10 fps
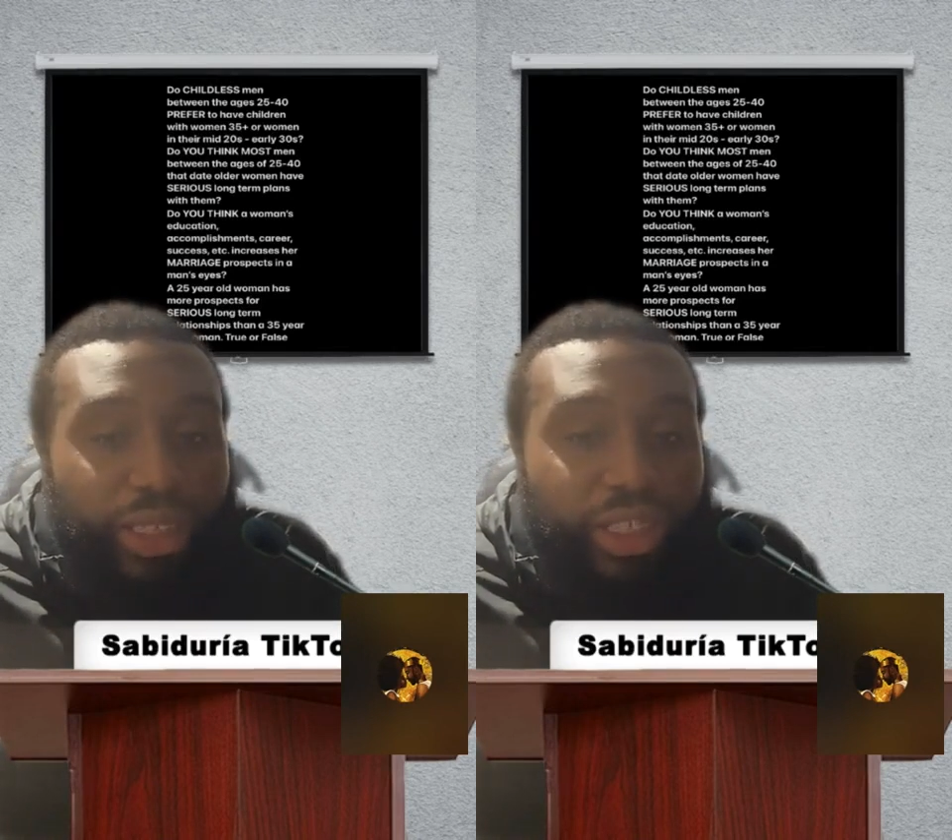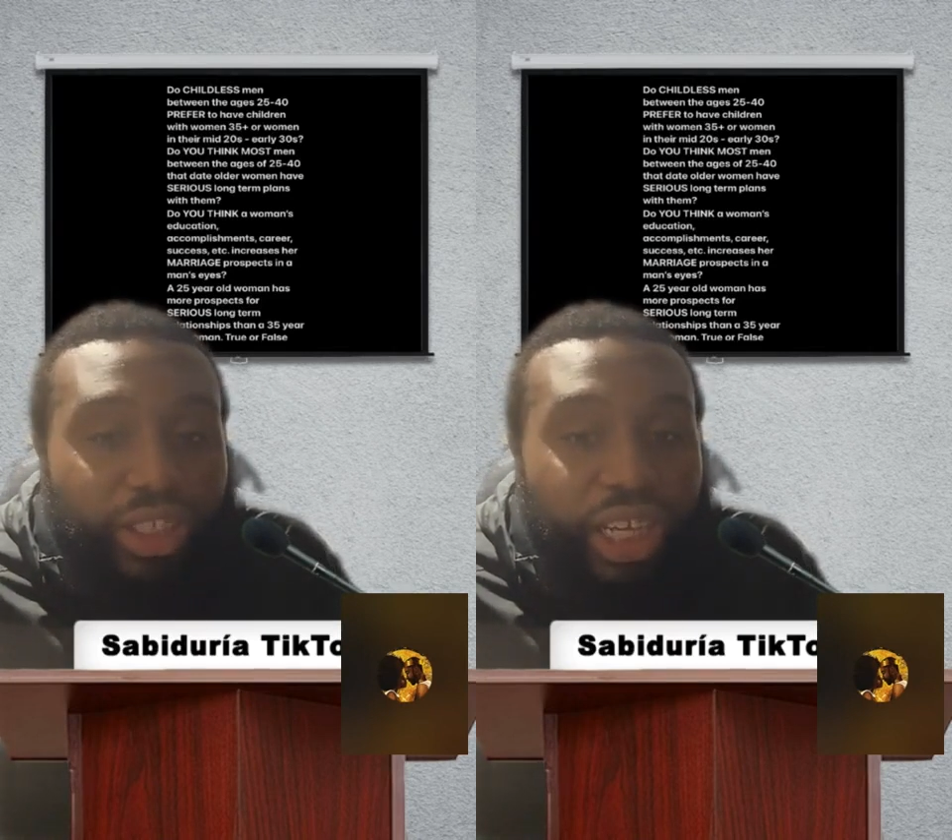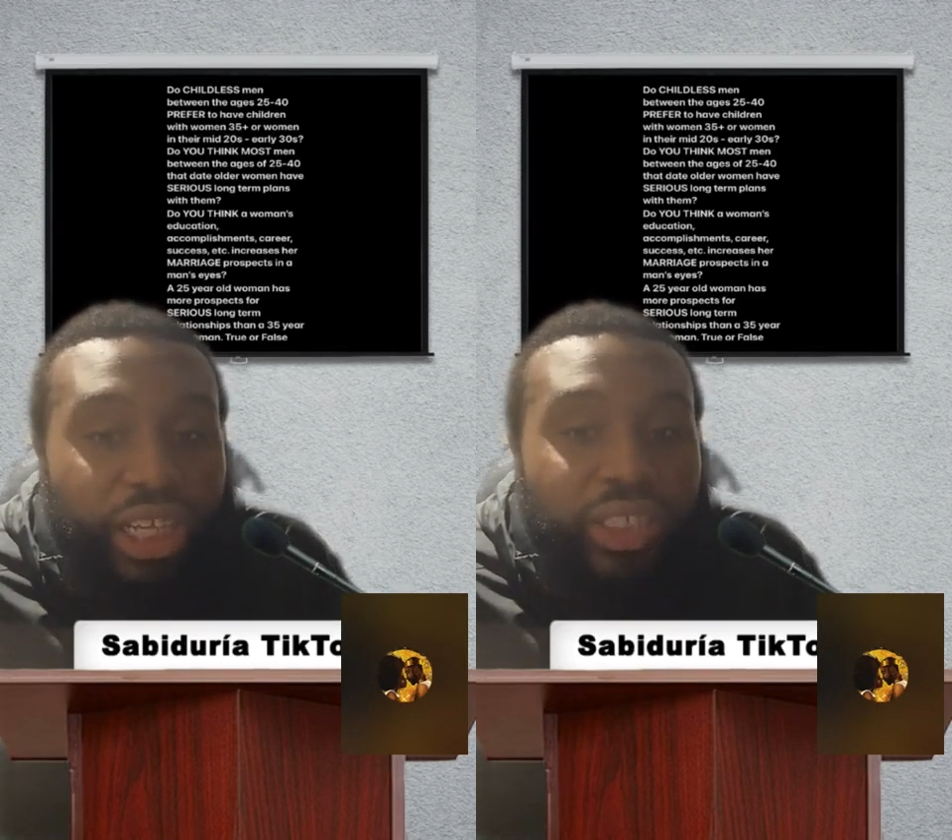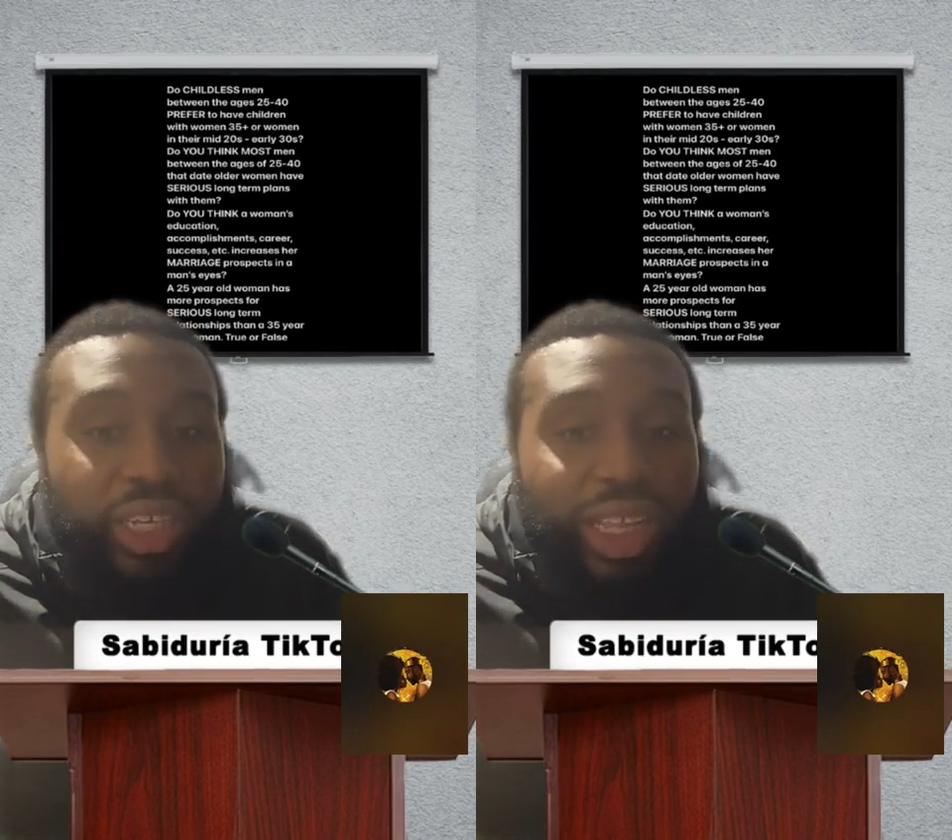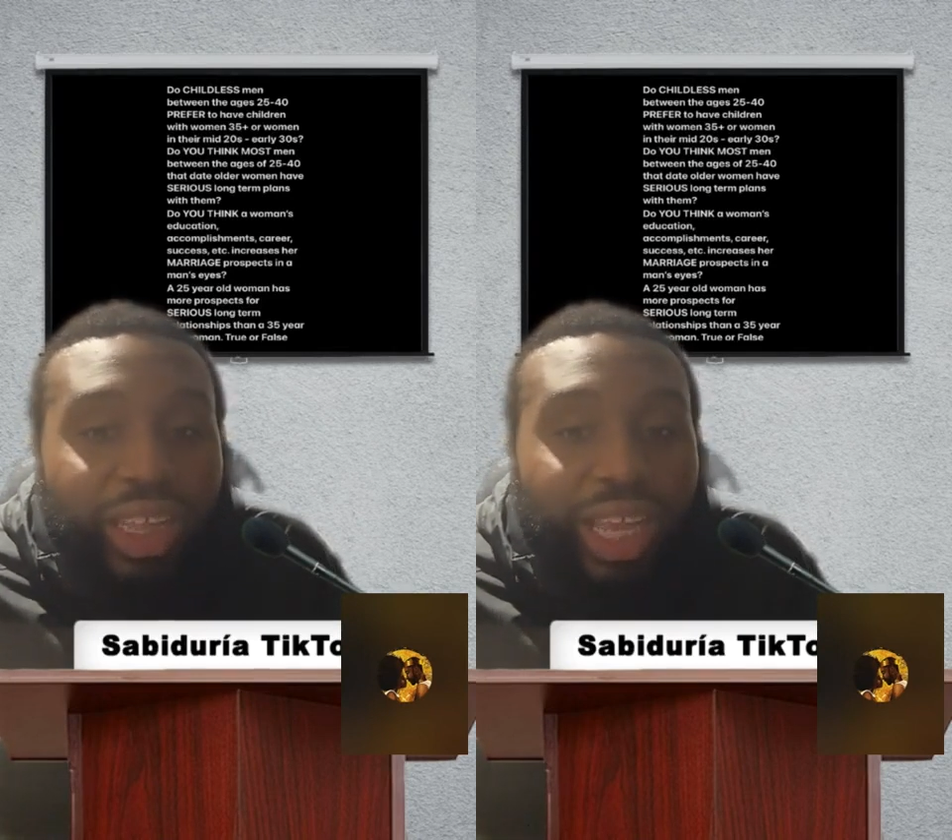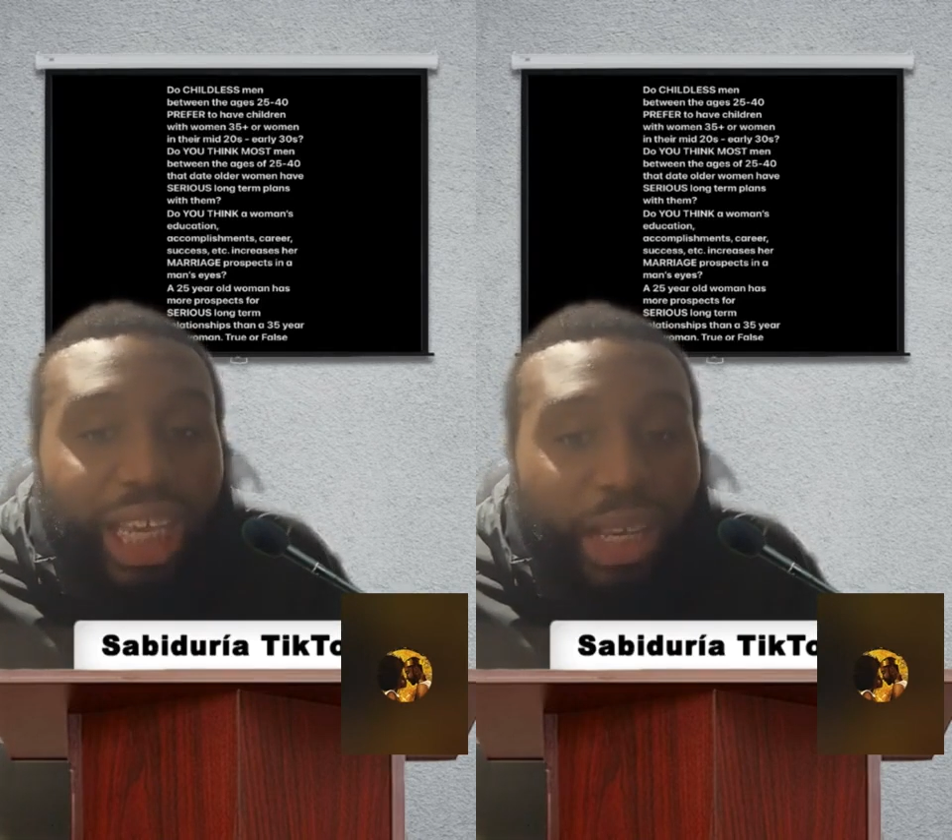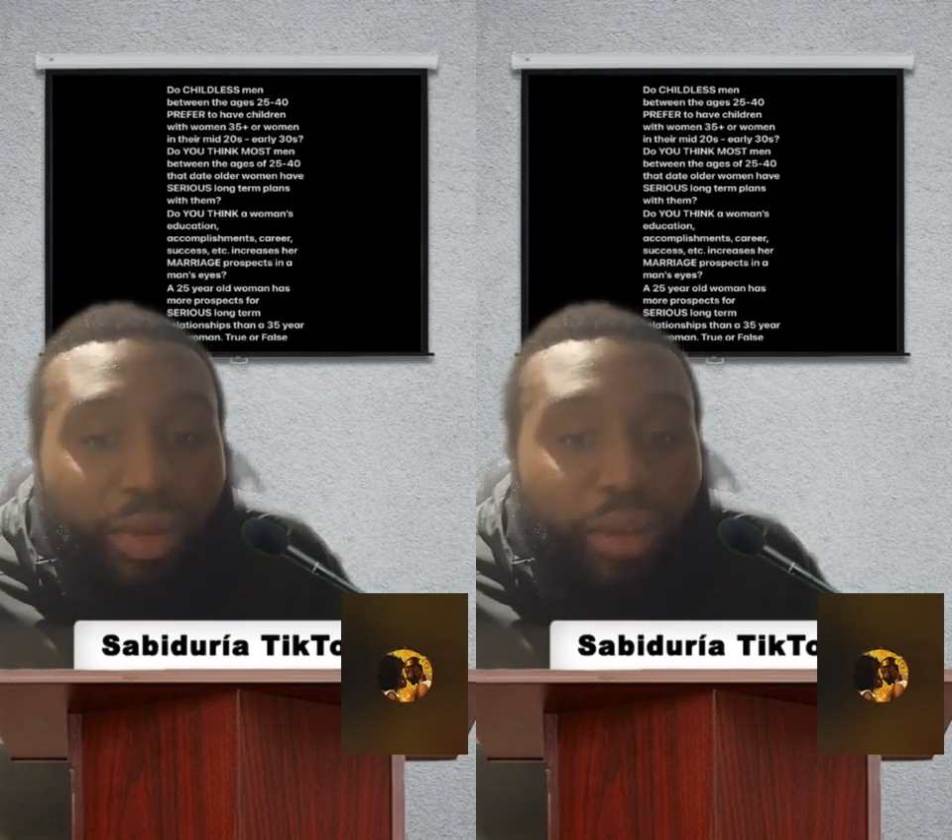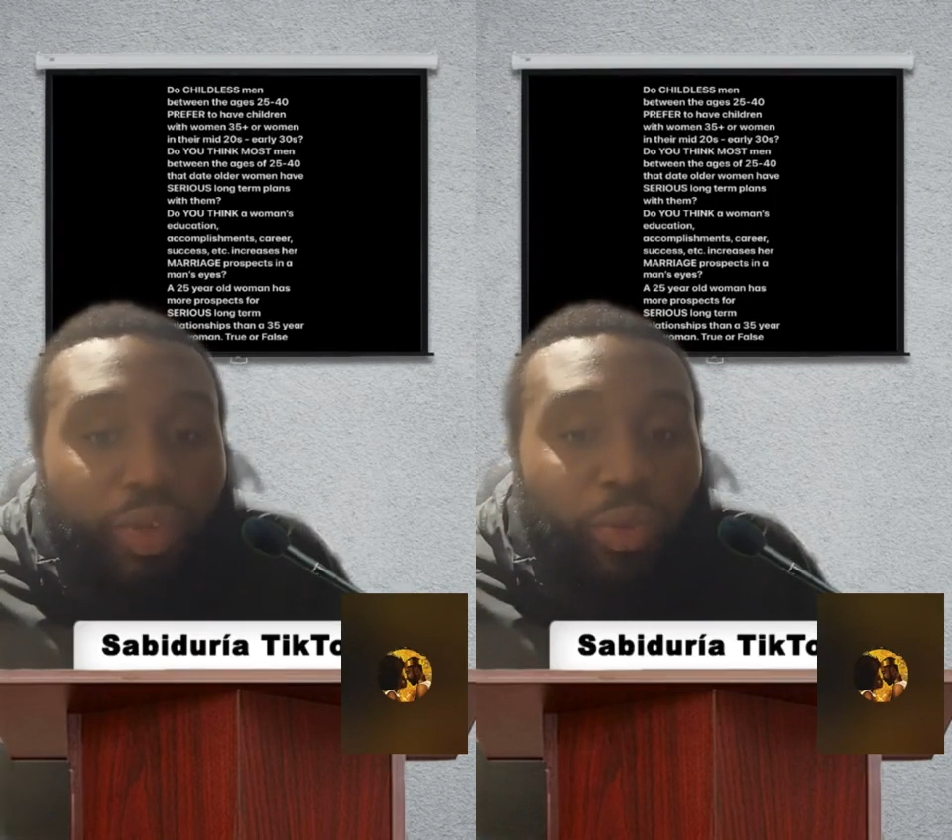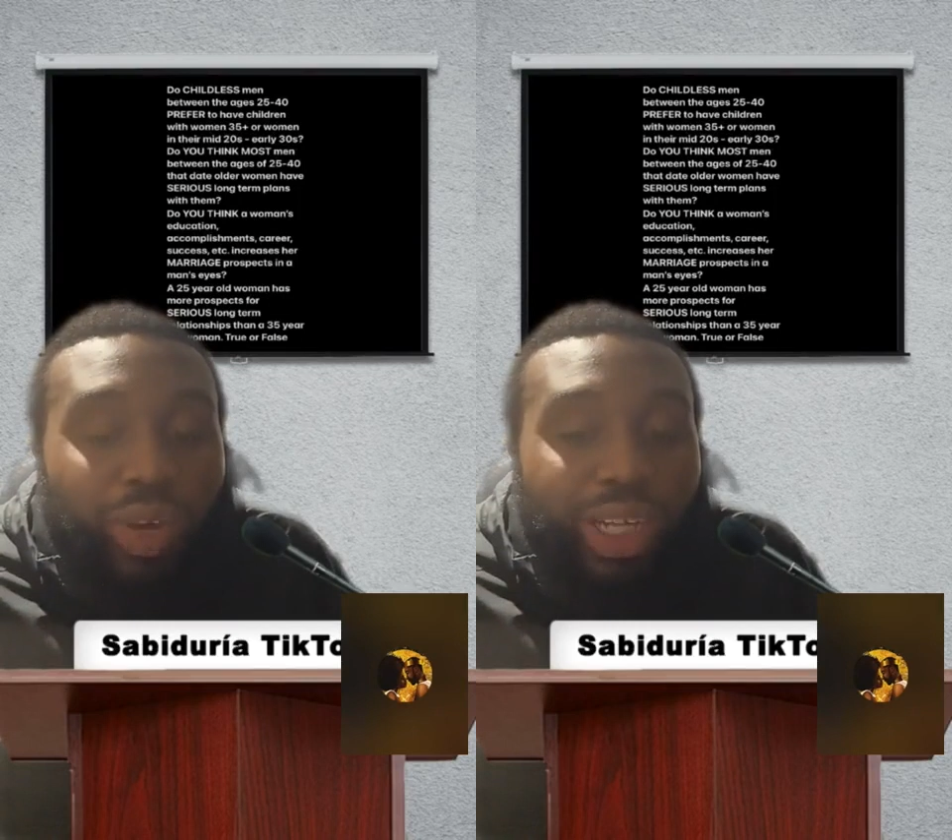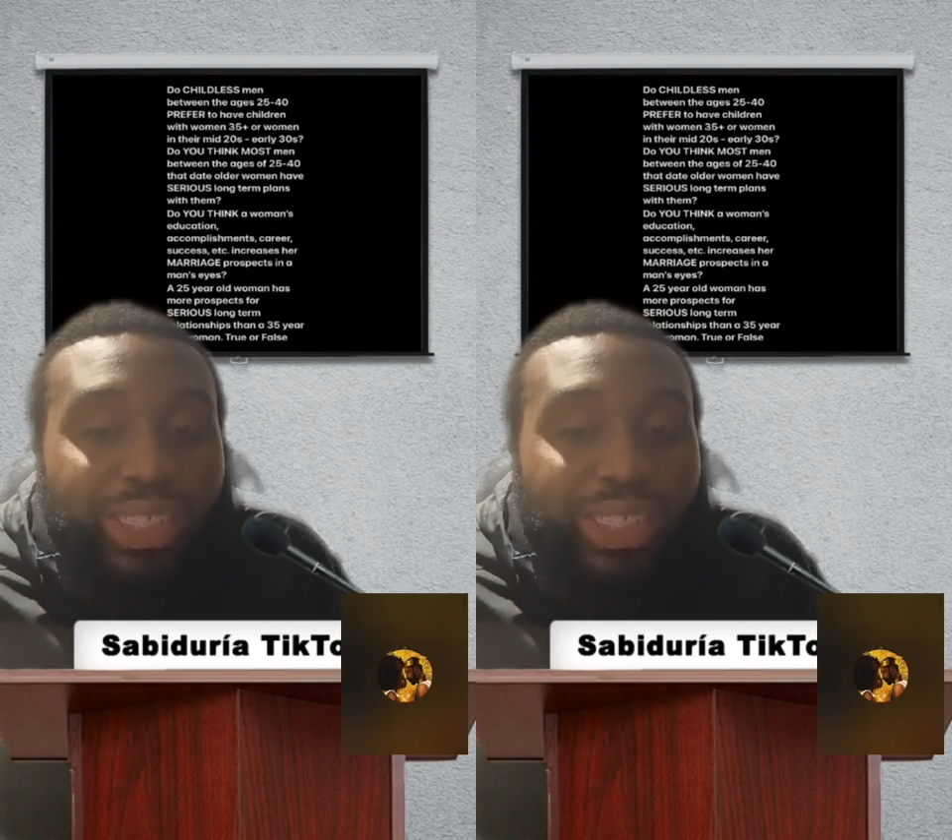She has, like, even if he wanted